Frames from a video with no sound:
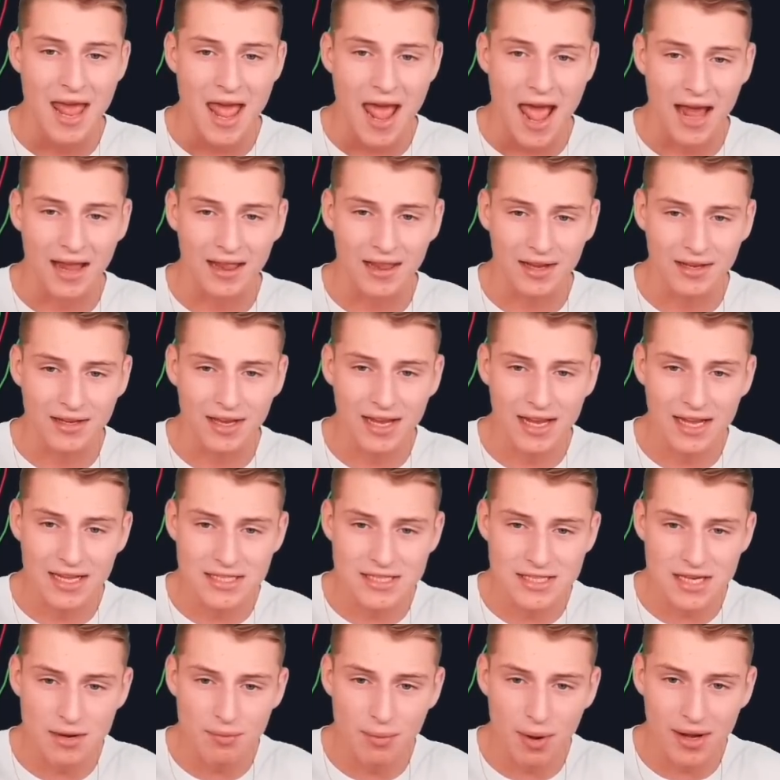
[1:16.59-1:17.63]
And like you can
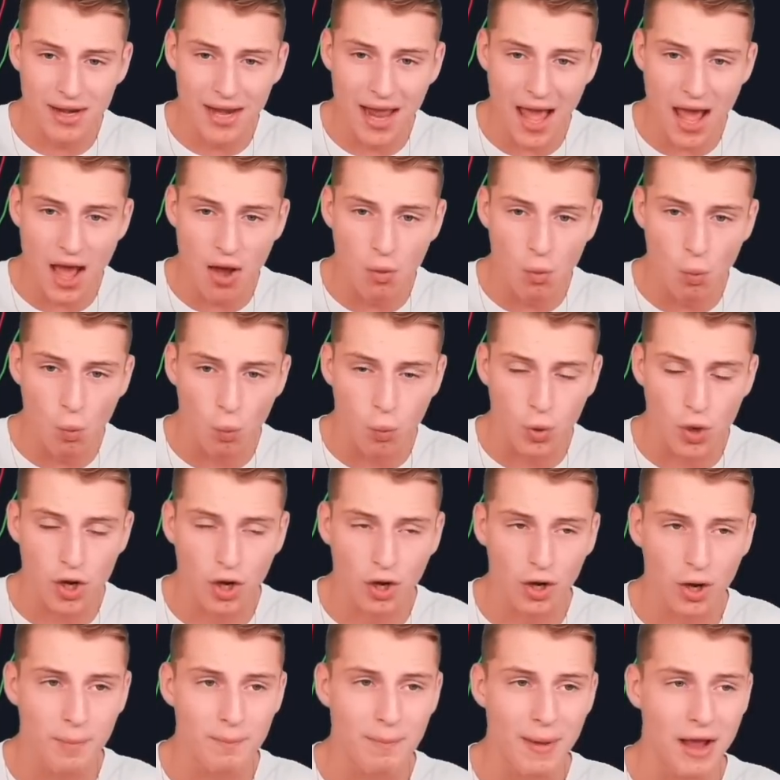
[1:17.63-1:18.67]
see right now,
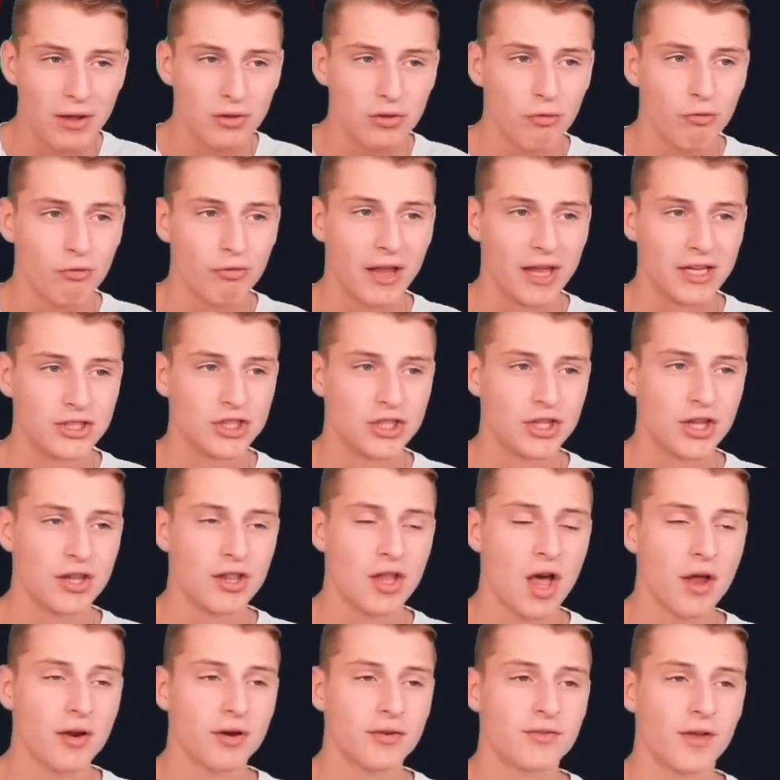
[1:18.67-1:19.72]
we're about to flash it
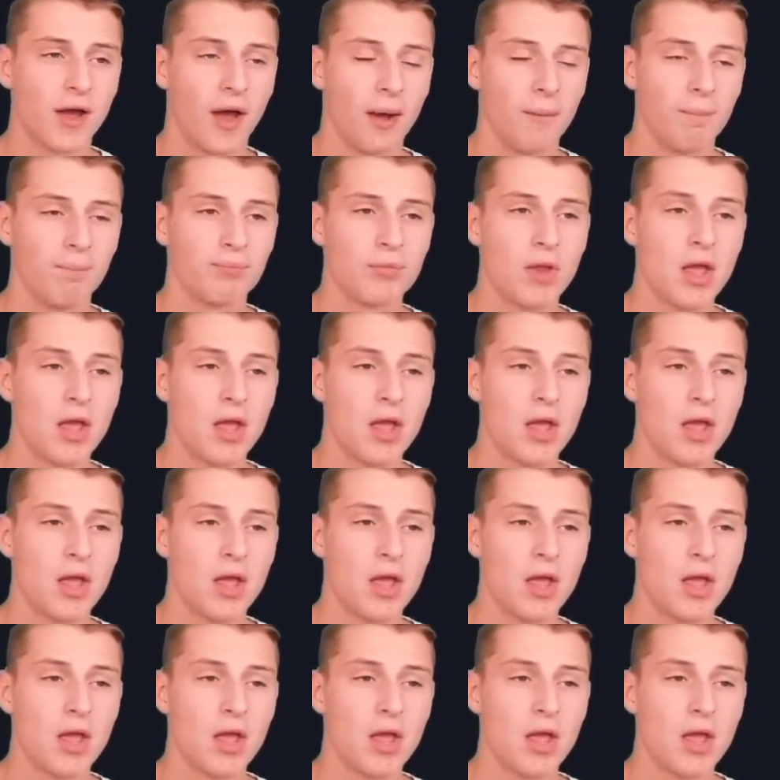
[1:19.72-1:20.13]
another time.